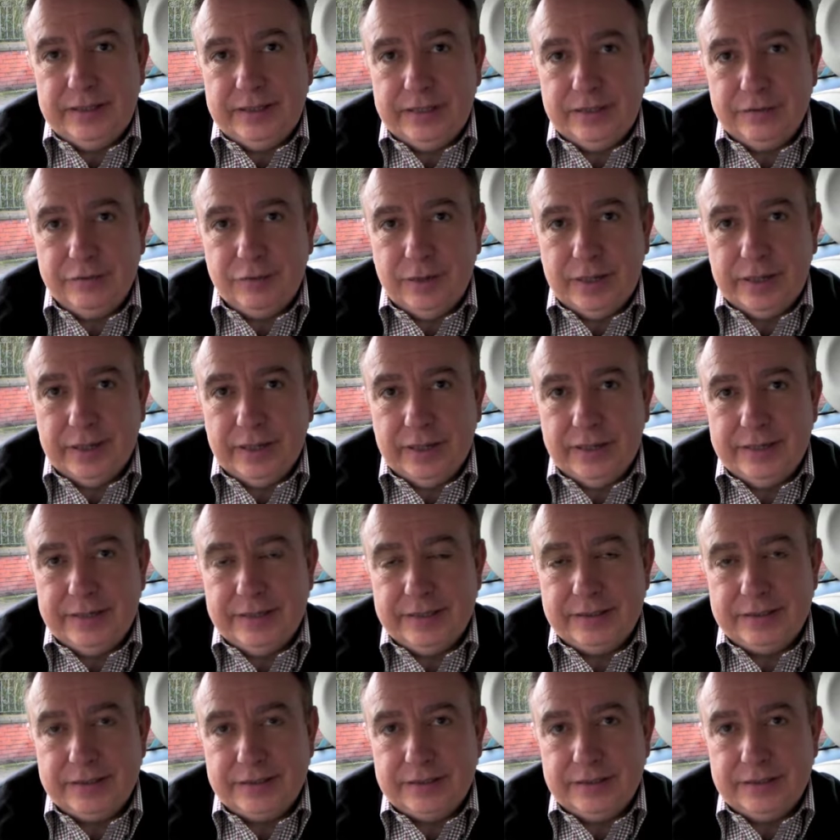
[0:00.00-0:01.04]
giveaway line
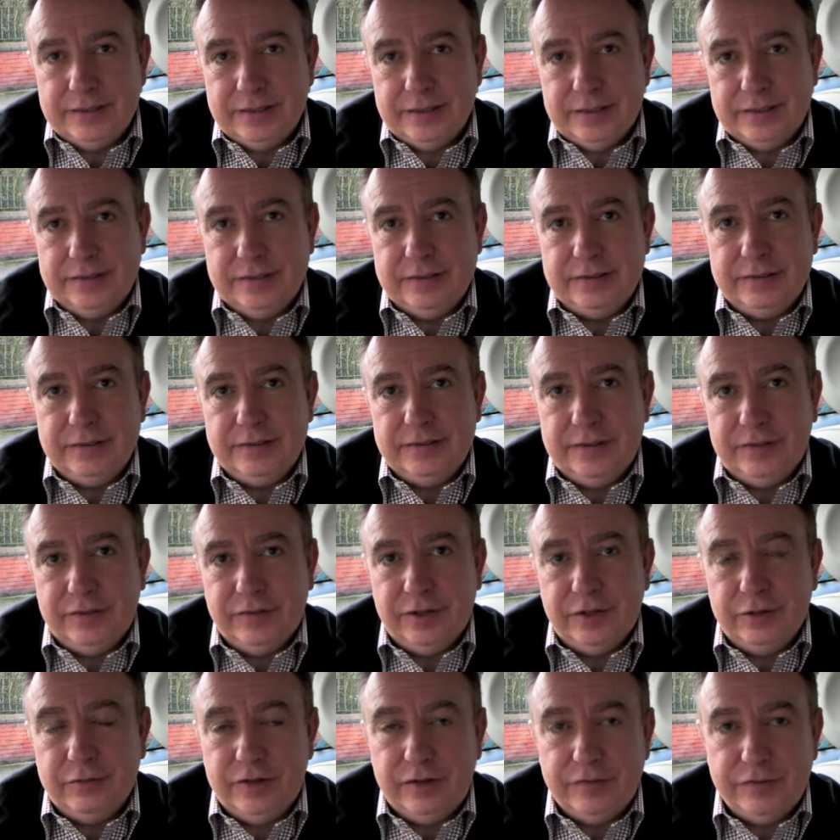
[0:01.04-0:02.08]
is, and have they
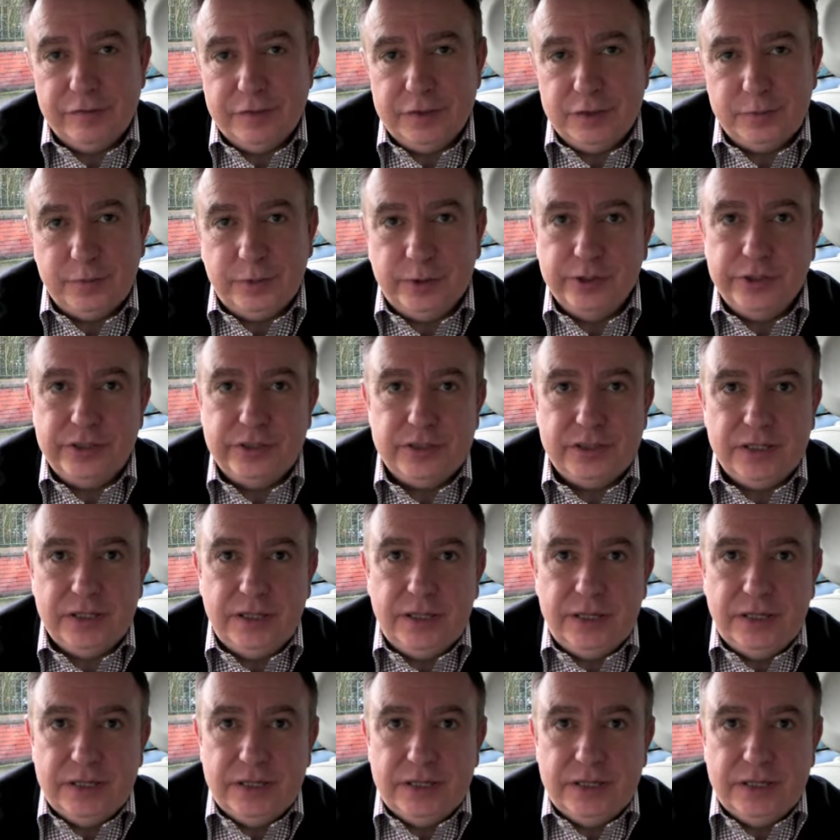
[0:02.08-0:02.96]
got reference points.